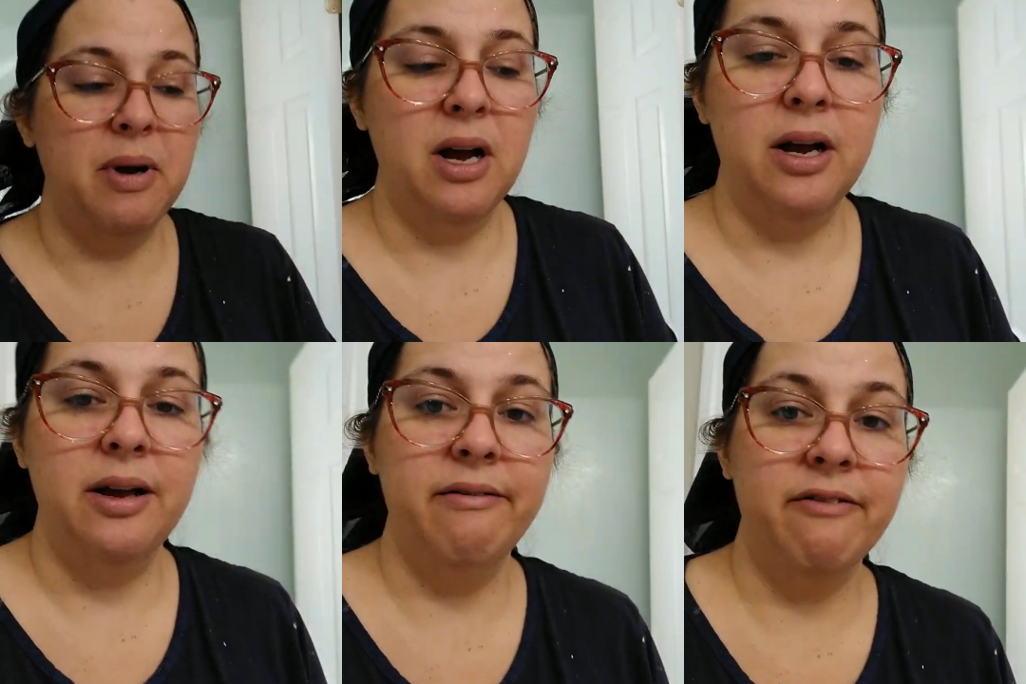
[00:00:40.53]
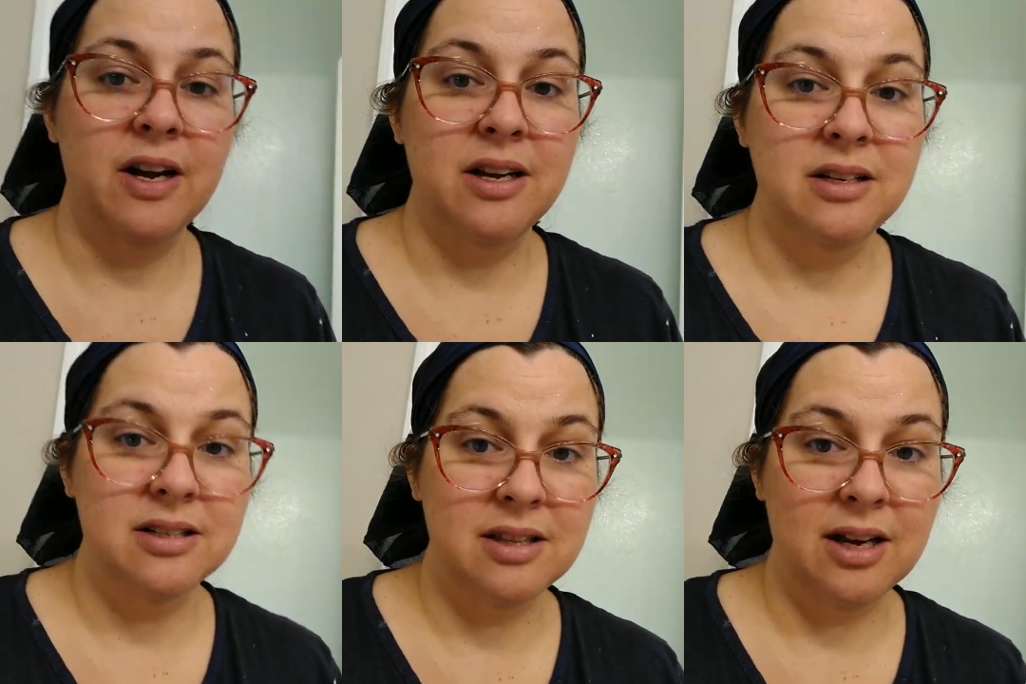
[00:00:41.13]
I find
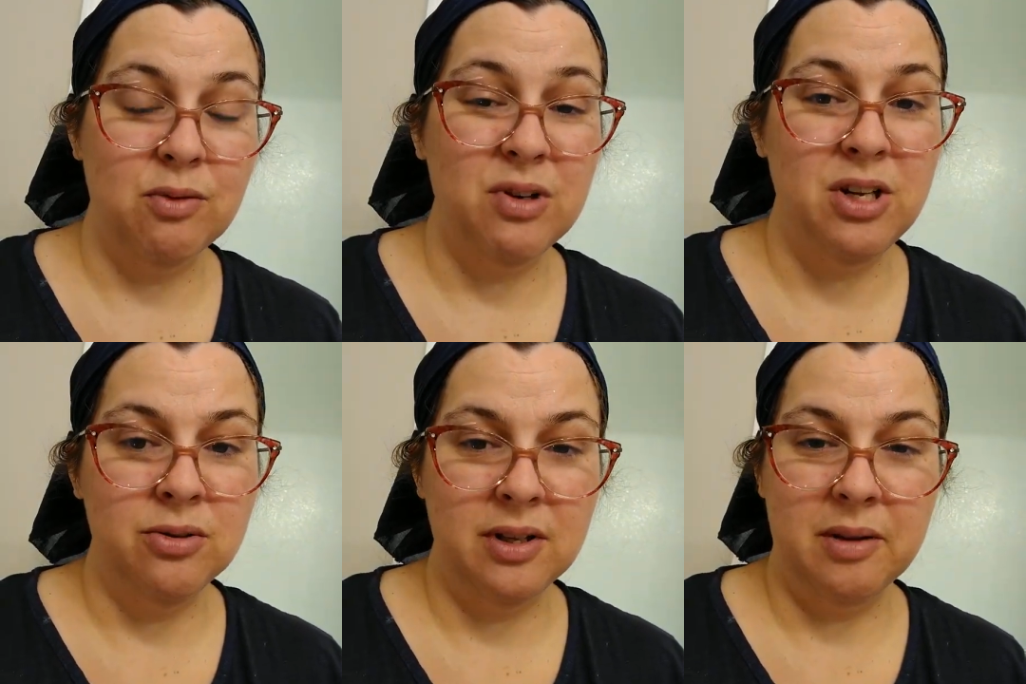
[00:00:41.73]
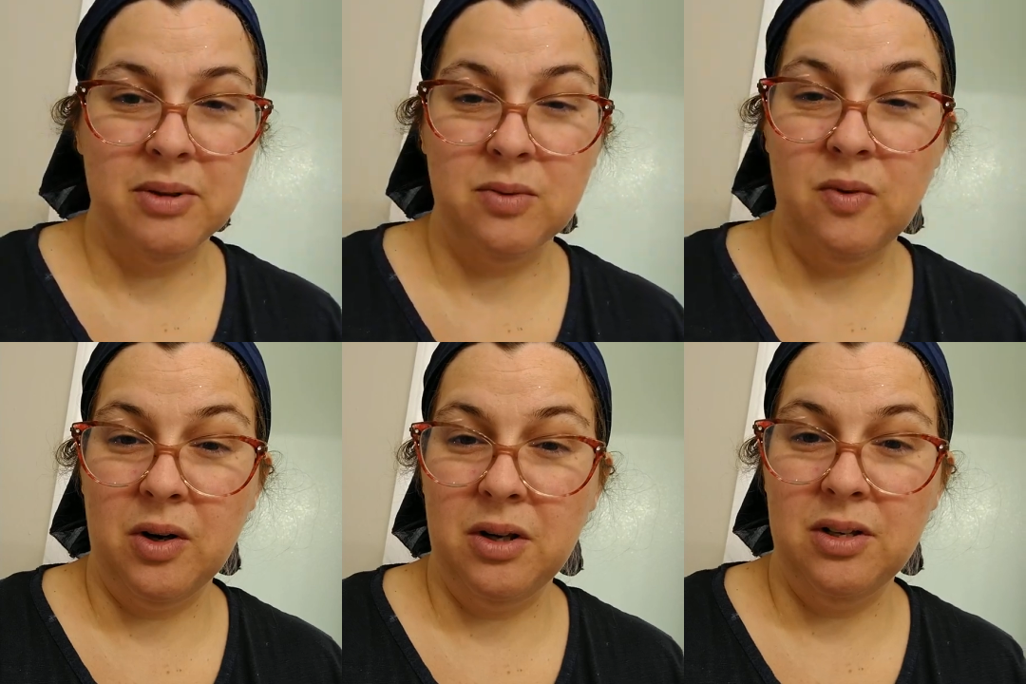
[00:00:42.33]
that reusing them is
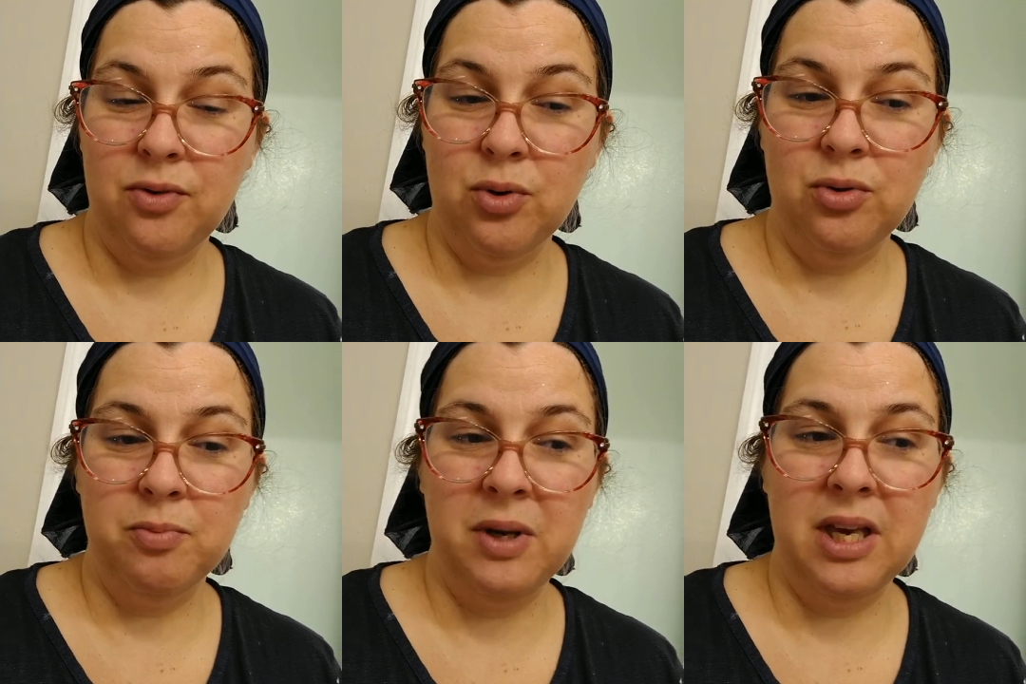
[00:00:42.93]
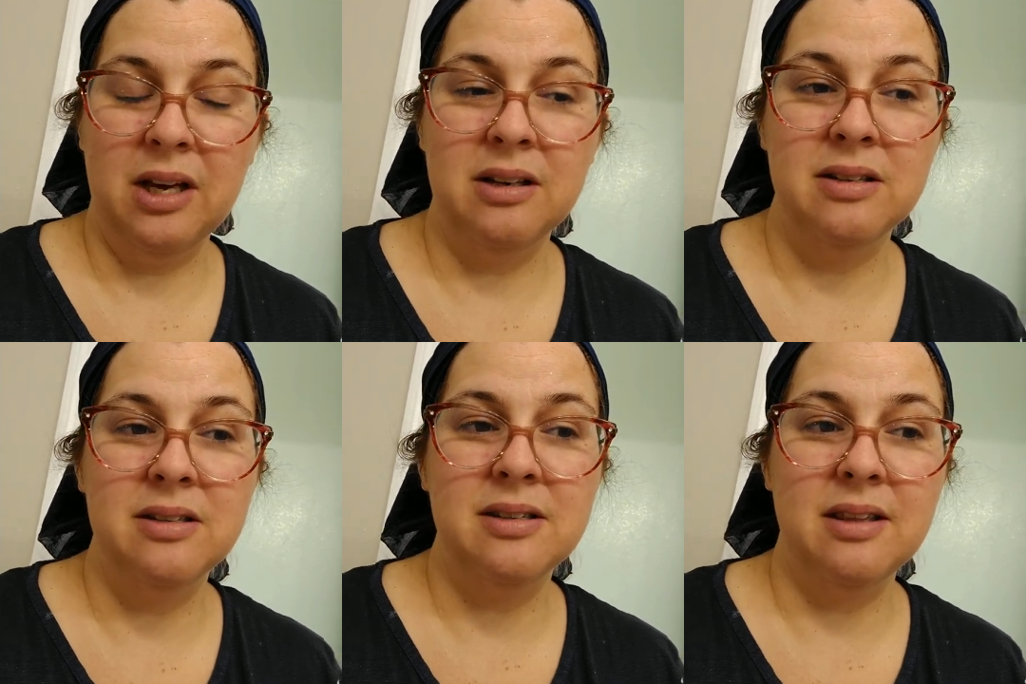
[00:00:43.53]
very difficult
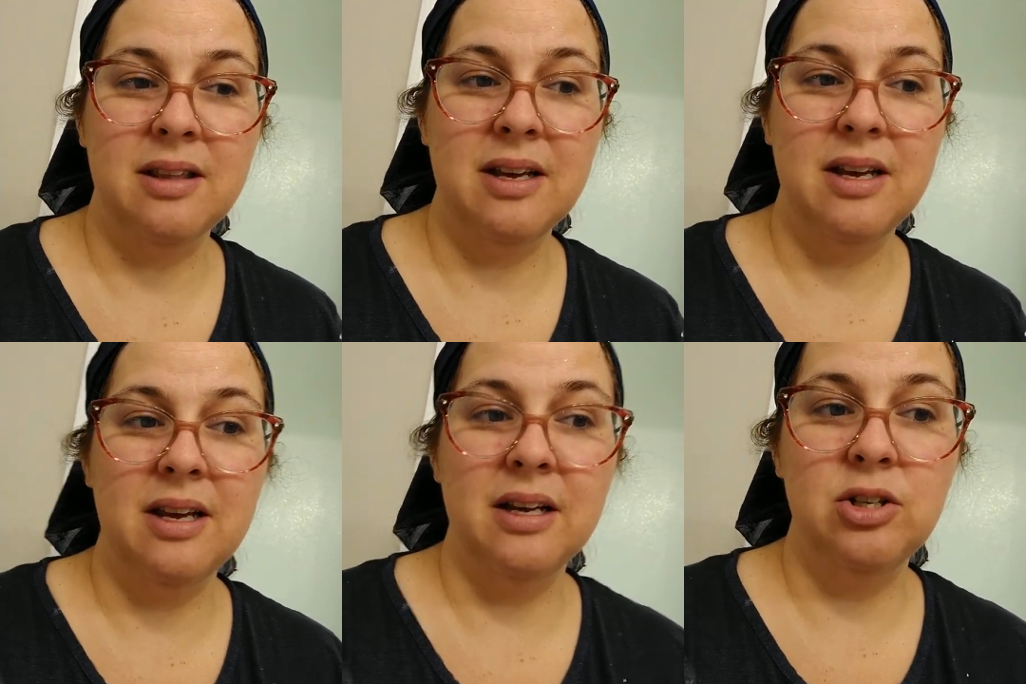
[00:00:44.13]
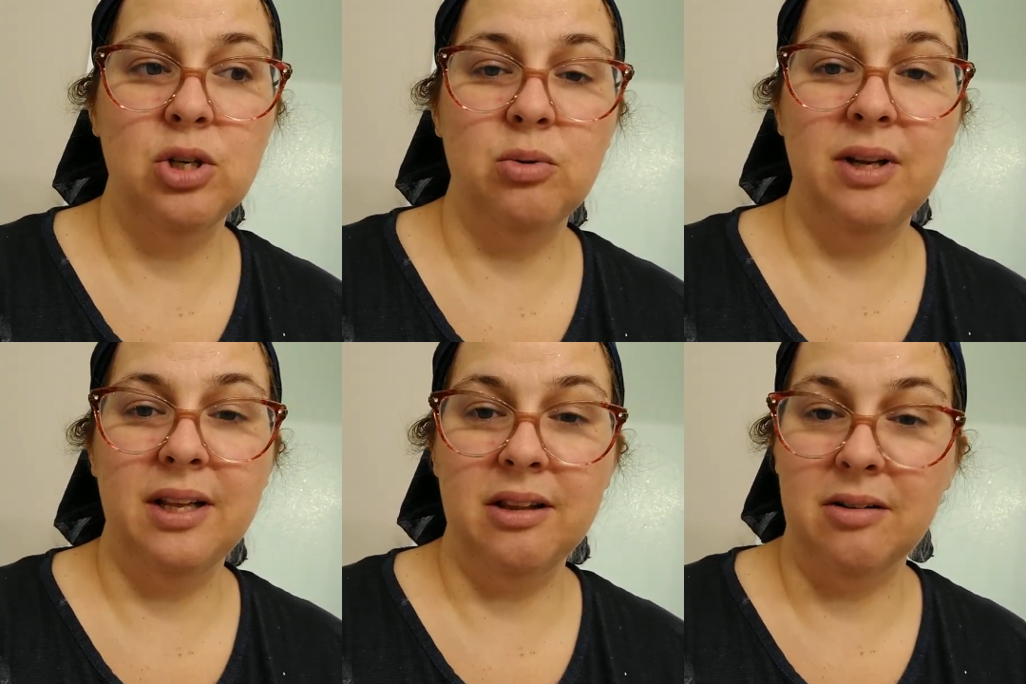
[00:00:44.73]
because they don't
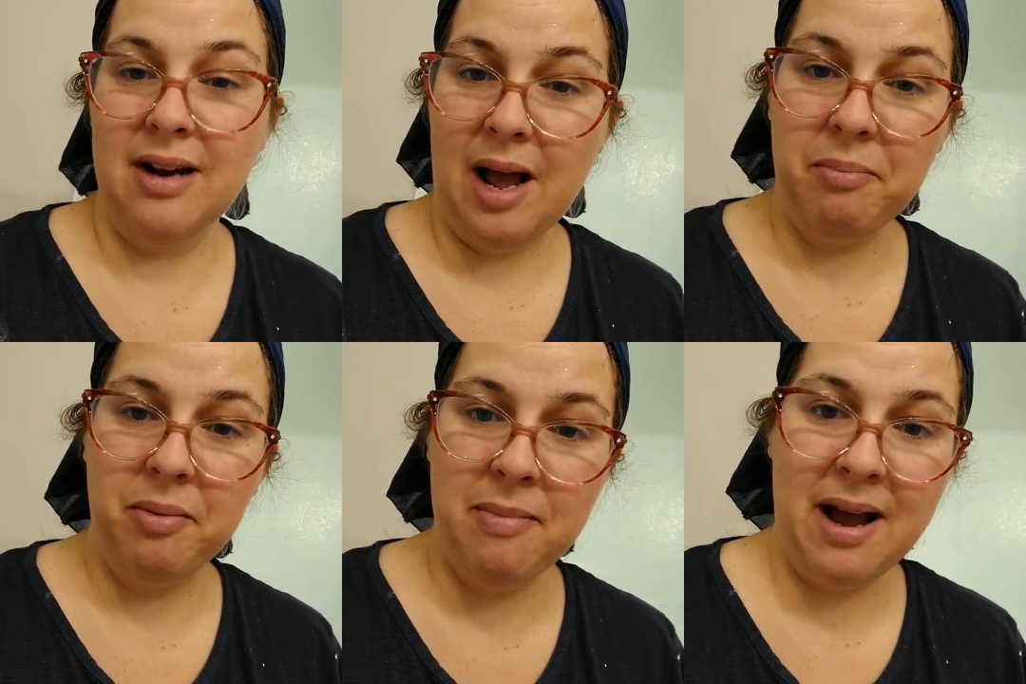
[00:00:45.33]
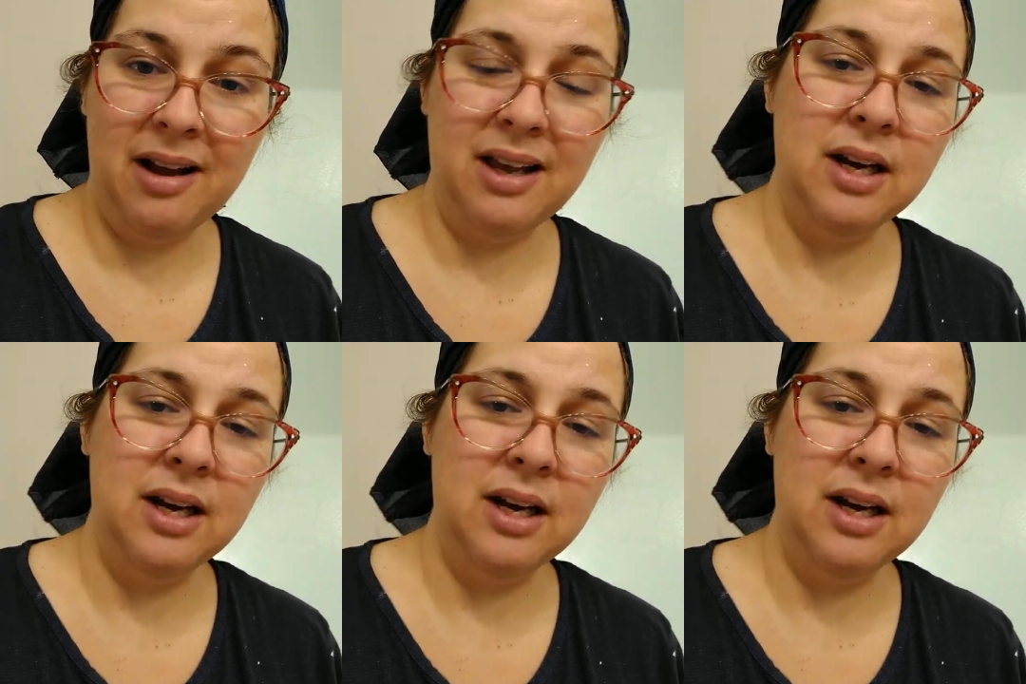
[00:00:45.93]
get their nap back,